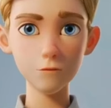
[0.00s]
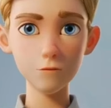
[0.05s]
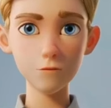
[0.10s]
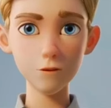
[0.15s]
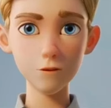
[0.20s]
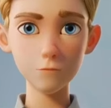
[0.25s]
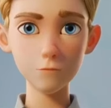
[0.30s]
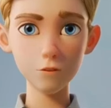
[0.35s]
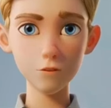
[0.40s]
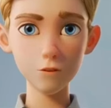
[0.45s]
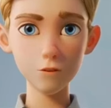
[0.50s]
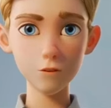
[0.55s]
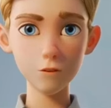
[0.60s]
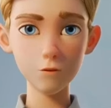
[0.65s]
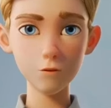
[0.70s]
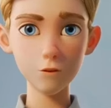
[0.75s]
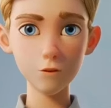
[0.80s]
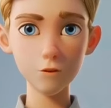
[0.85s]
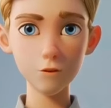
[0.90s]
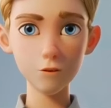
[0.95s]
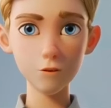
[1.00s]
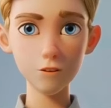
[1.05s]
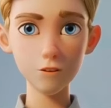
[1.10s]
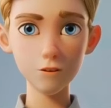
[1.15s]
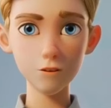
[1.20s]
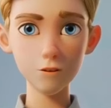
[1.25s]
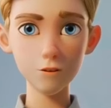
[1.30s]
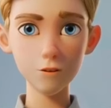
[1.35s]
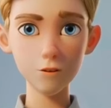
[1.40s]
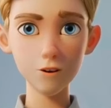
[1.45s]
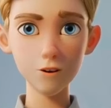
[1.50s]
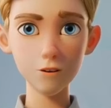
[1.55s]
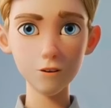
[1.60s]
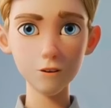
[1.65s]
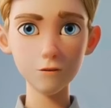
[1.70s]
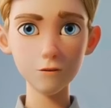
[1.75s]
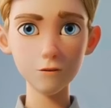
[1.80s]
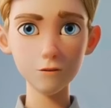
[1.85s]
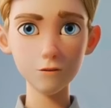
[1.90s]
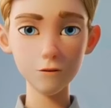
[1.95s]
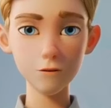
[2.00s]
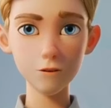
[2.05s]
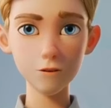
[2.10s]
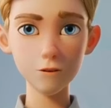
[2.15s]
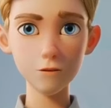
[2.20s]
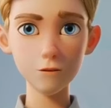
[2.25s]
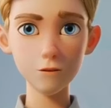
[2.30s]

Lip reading: Add a new video capture device.